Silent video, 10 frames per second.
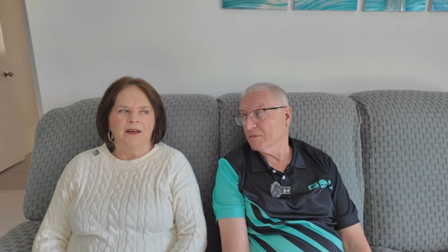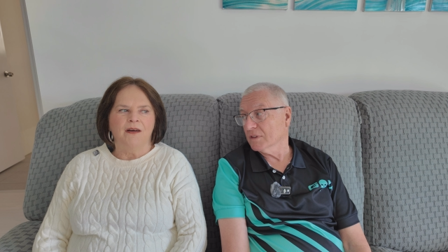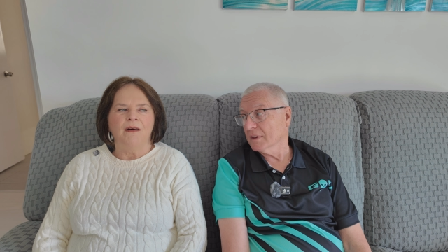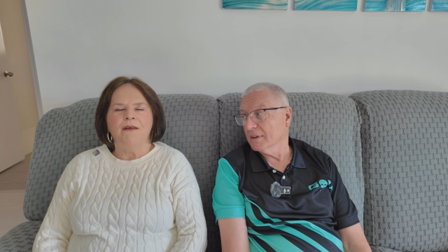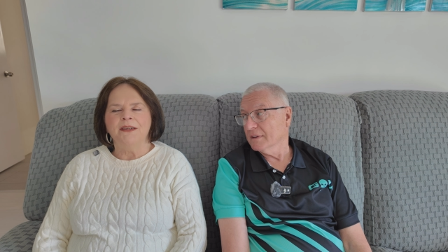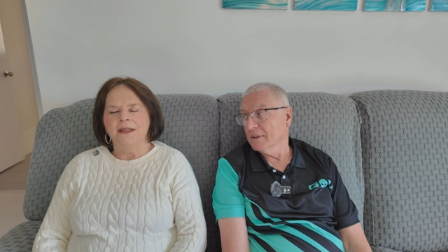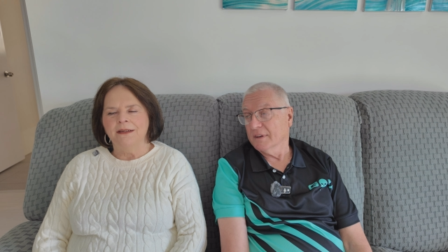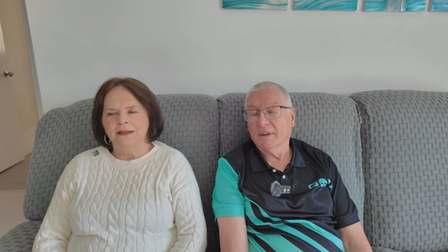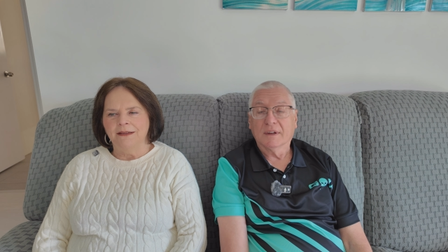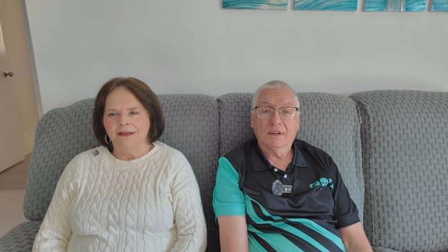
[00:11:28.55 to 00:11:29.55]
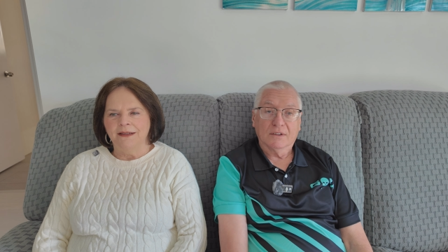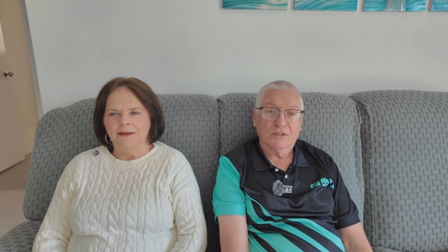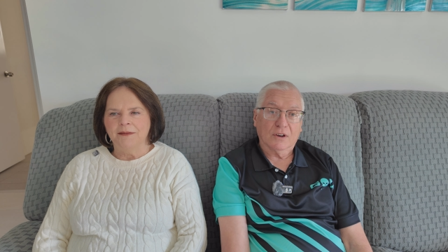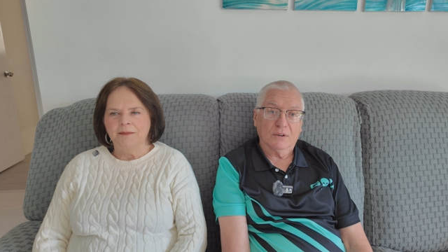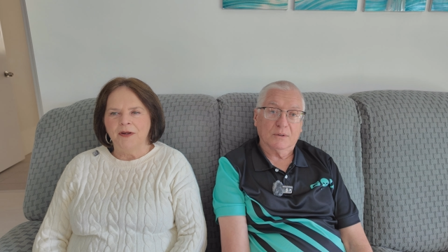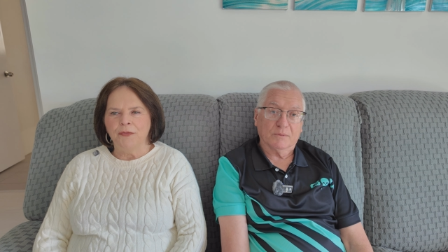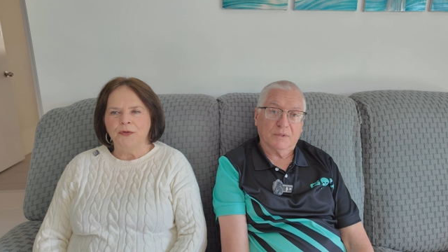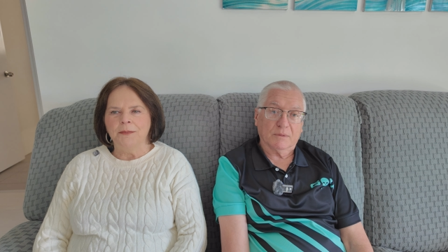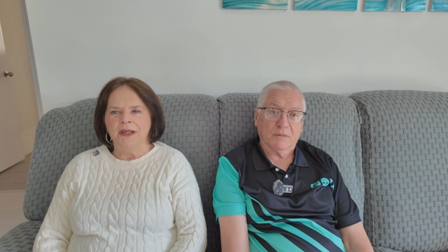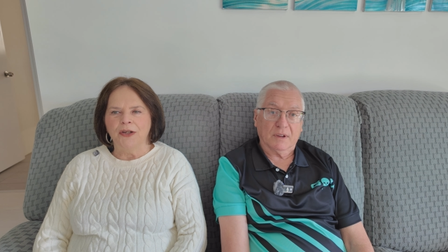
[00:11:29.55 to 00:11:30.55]
Speaker 1: Oh yeah, yeah, yeah. So- I
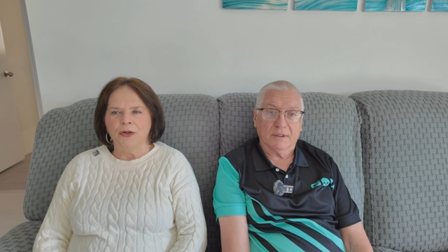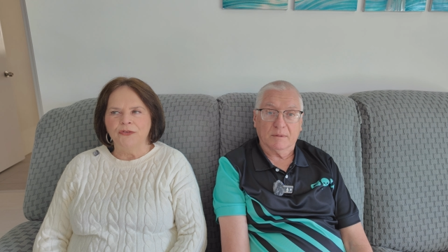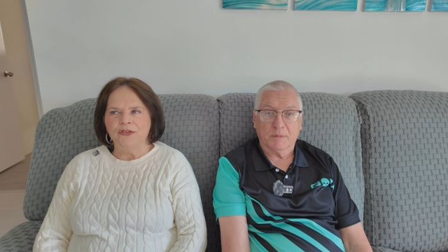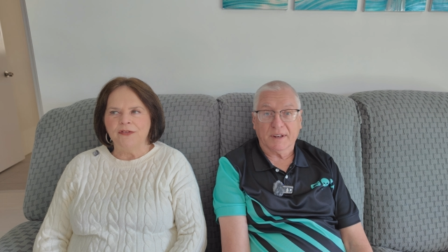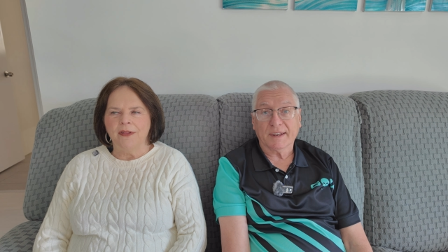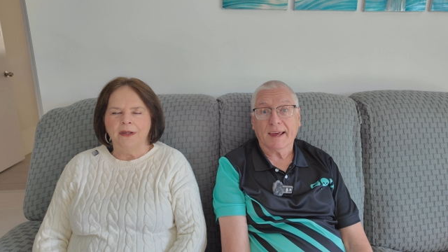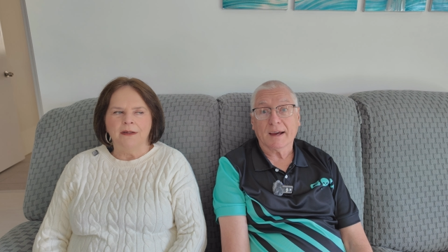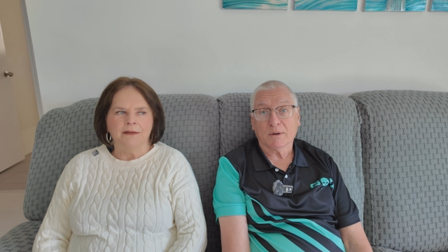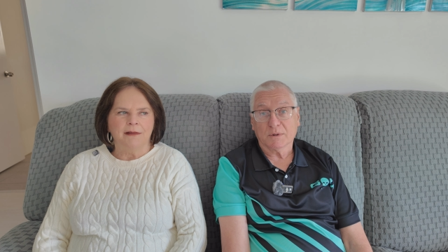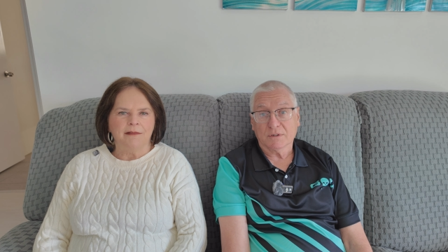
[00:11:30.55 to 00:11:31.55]
thought you meant ghosts. But now we're